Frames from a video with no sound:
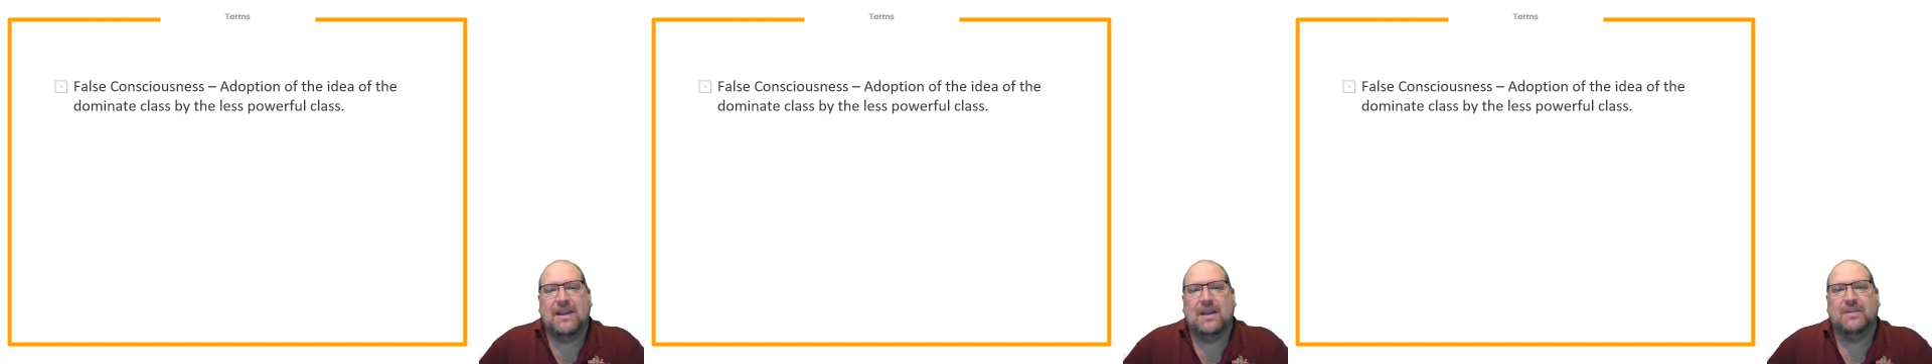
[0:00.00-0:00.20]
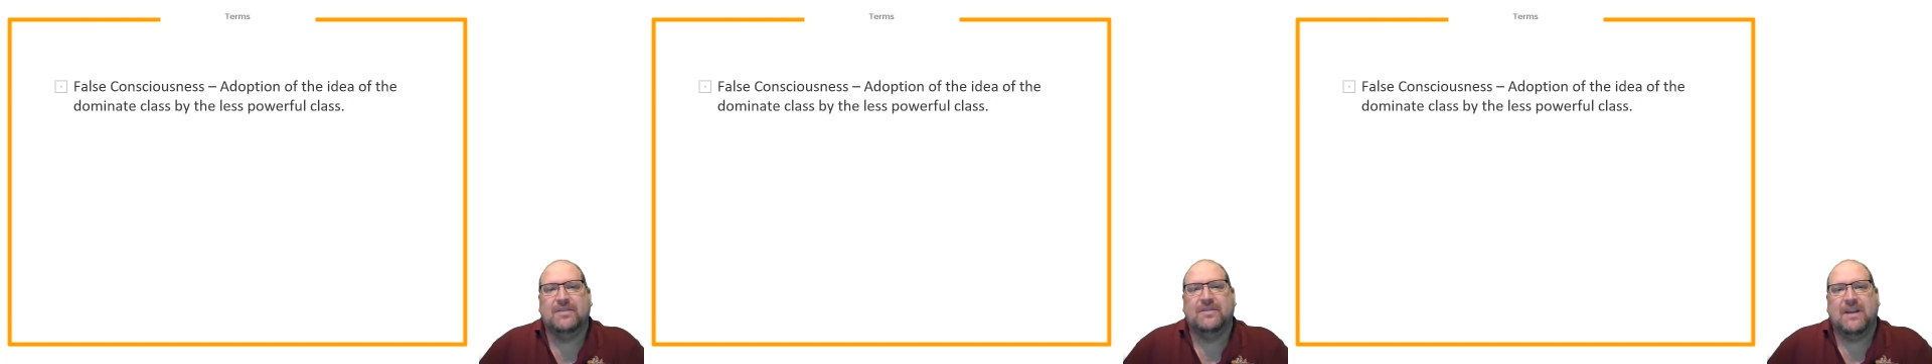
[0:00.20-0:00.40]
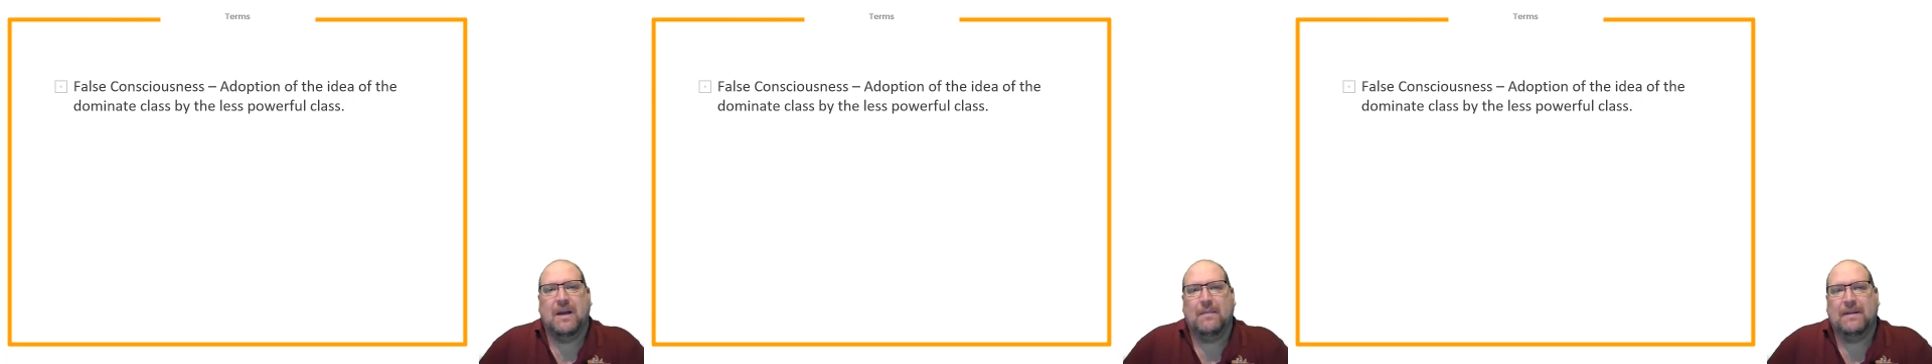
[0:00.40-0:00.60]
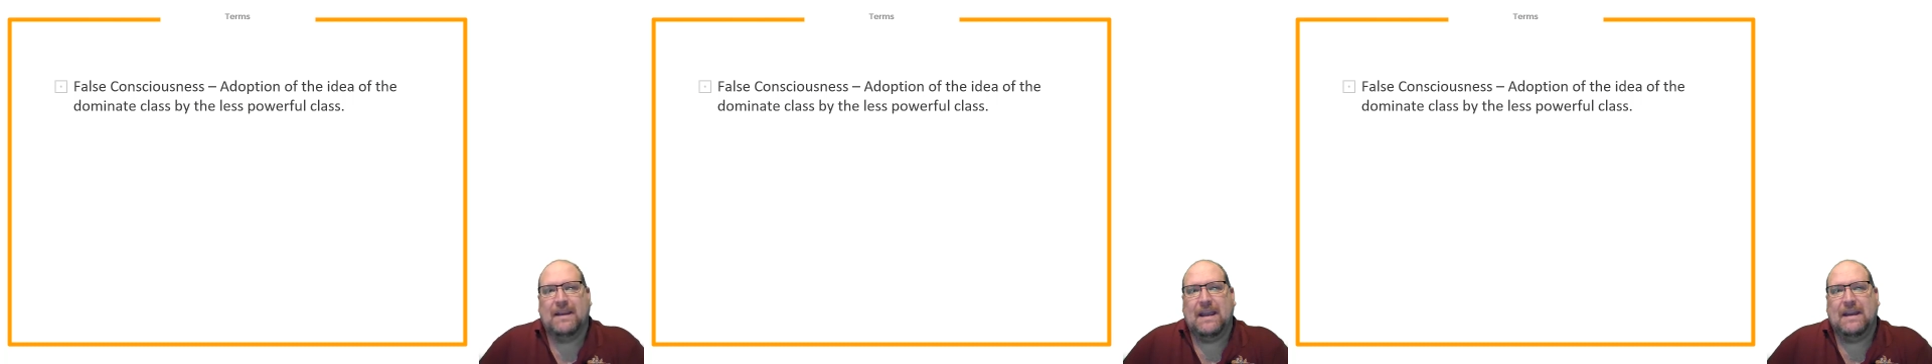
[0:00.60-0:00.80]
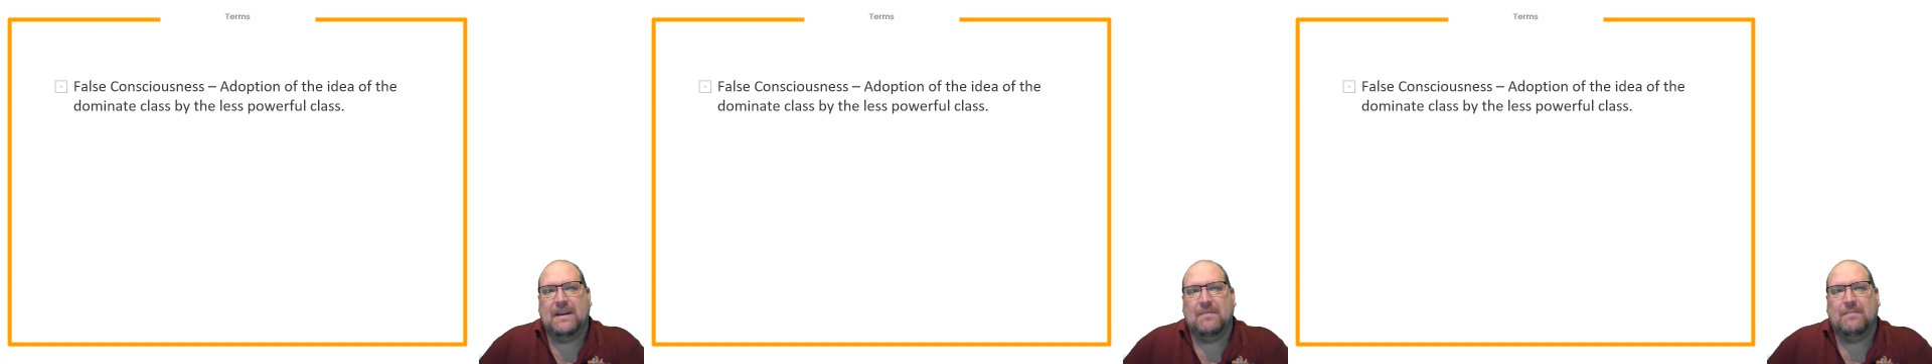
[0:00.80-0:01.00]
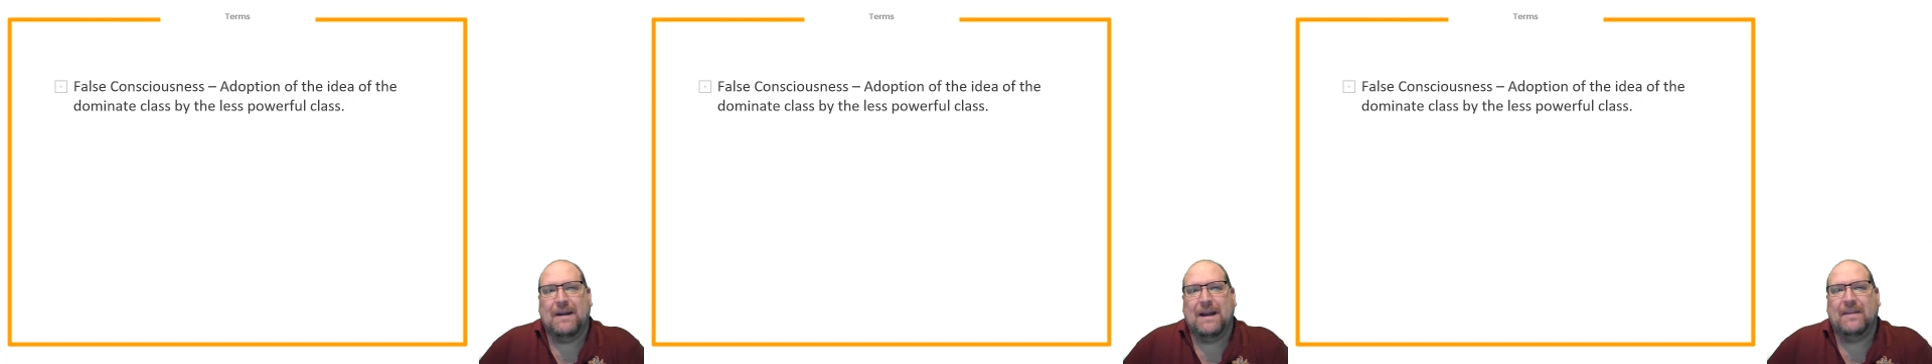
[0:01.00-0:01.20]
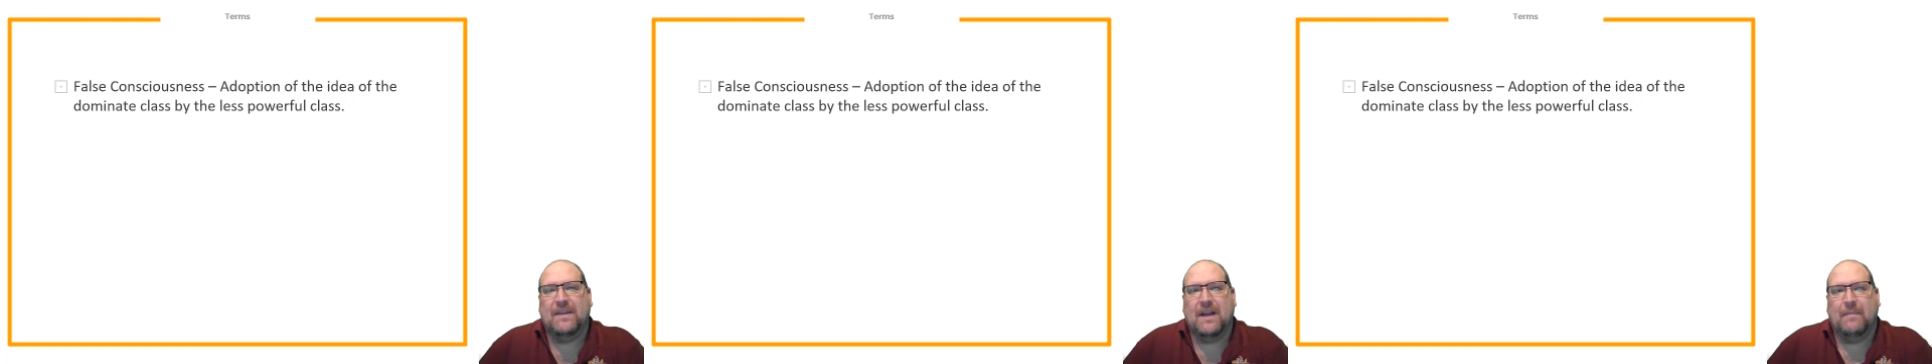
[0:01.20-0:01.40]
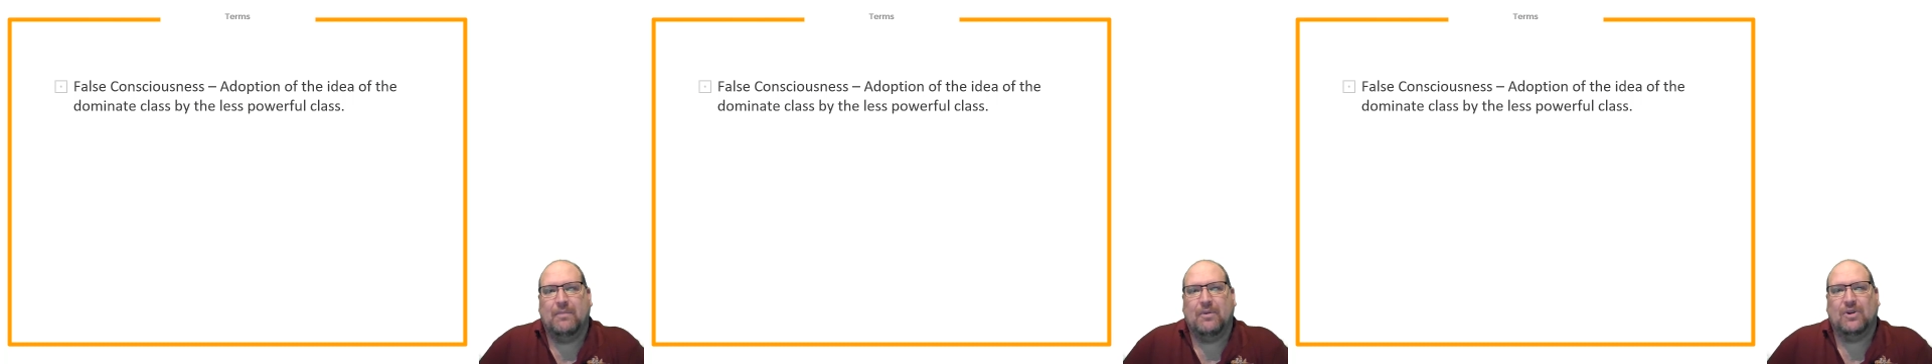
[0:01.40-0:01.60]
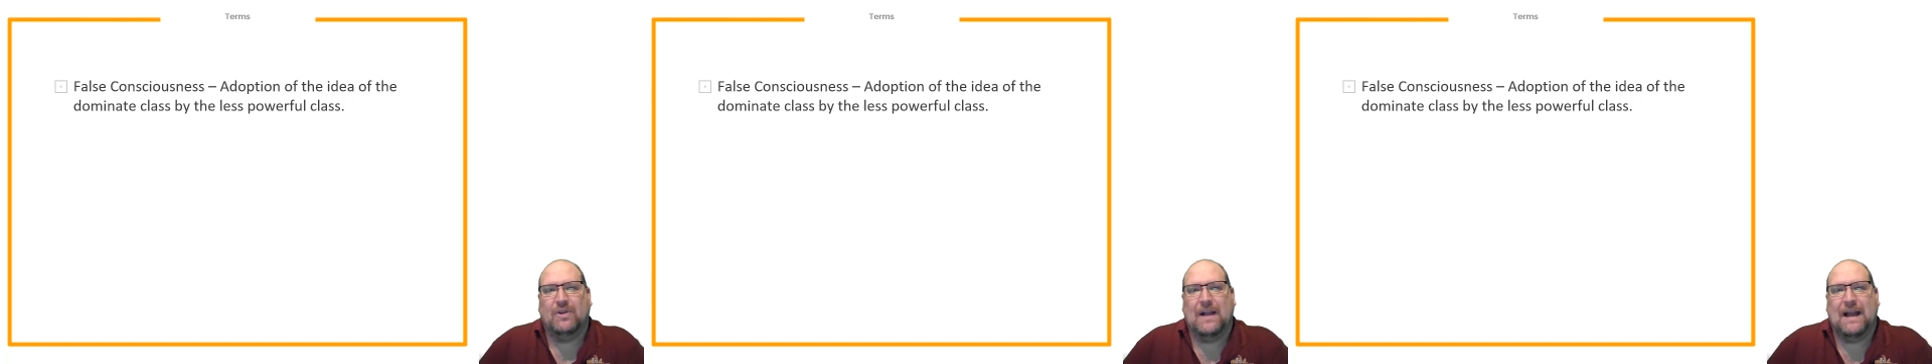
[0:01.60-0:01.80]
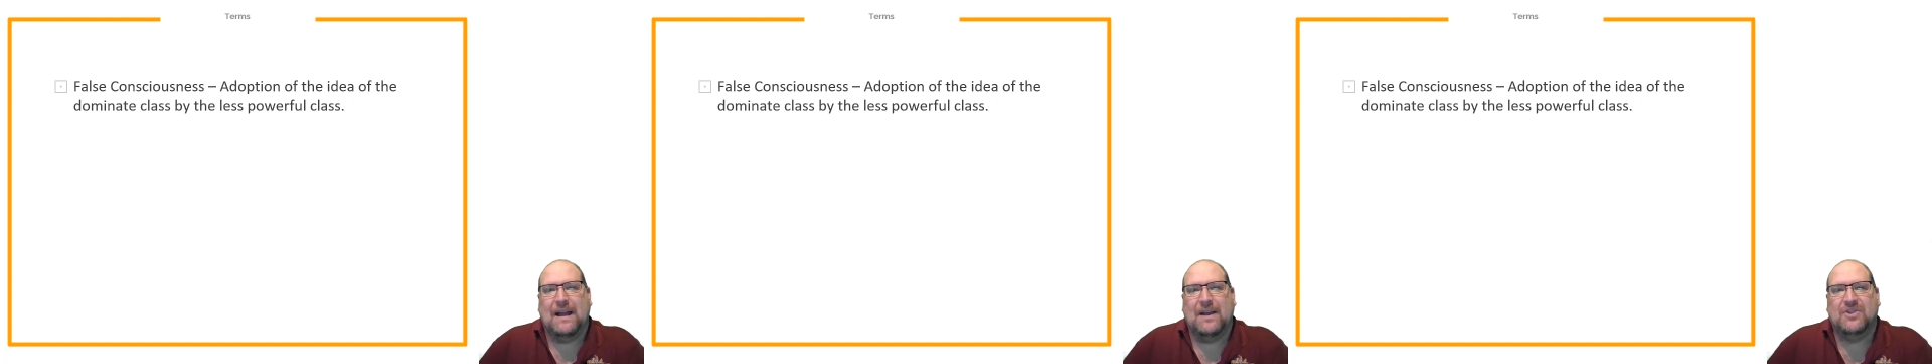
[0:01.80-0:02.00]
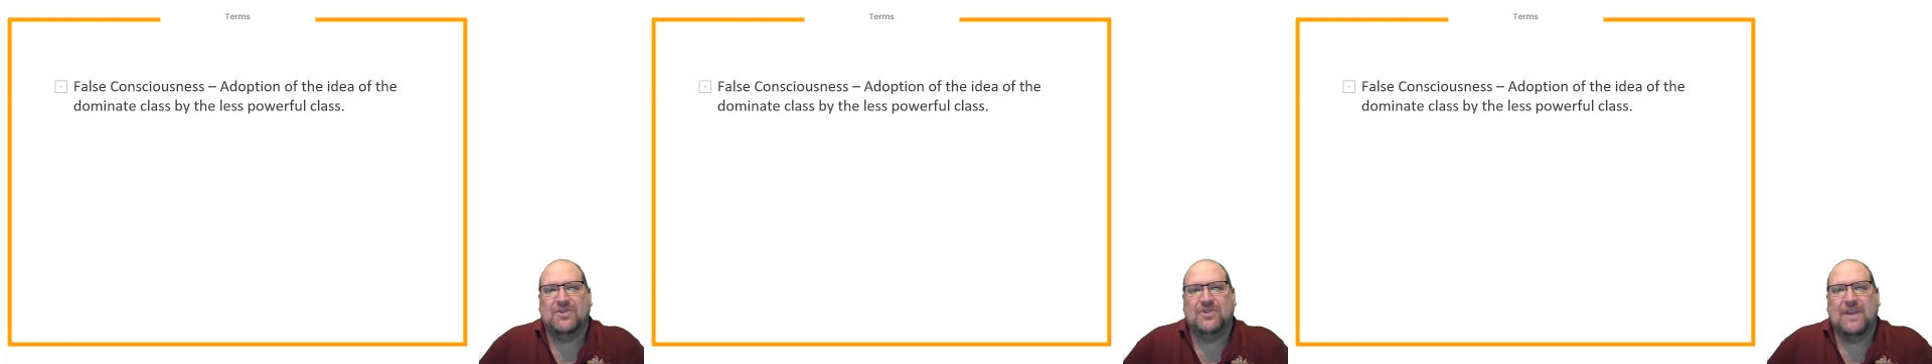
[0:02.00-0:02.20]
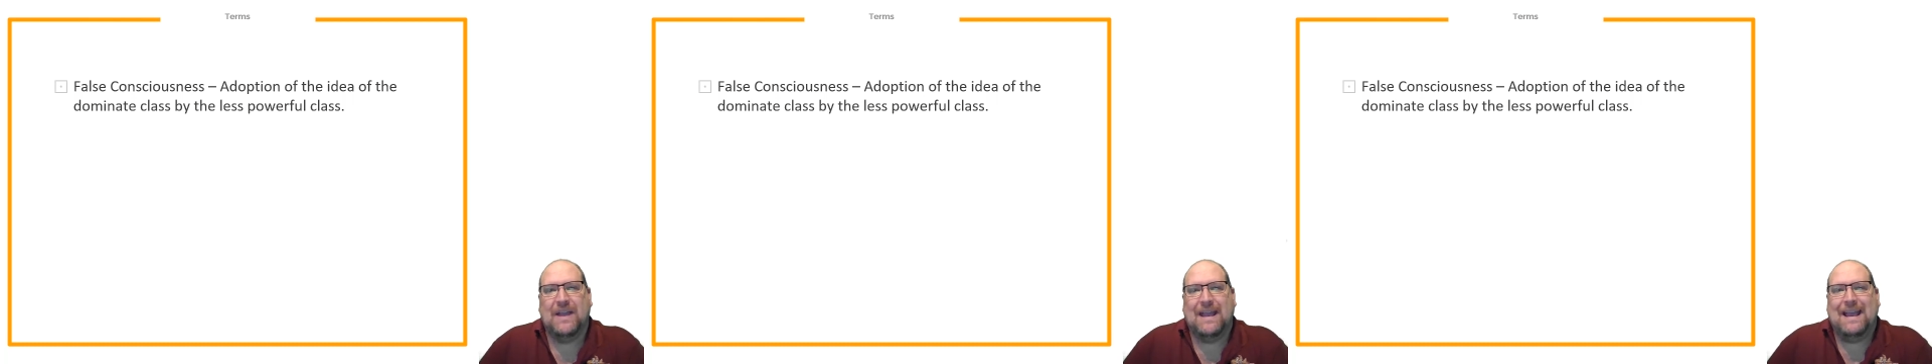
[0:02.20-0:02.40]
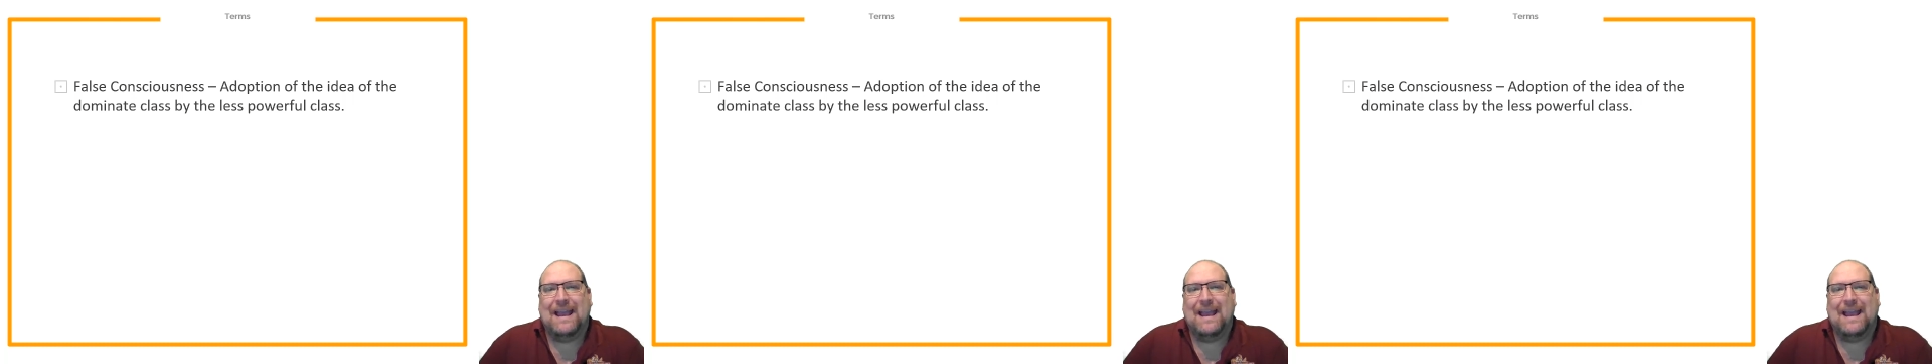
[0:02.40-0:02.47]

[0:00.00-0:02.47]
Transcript: is dominated by the upper class,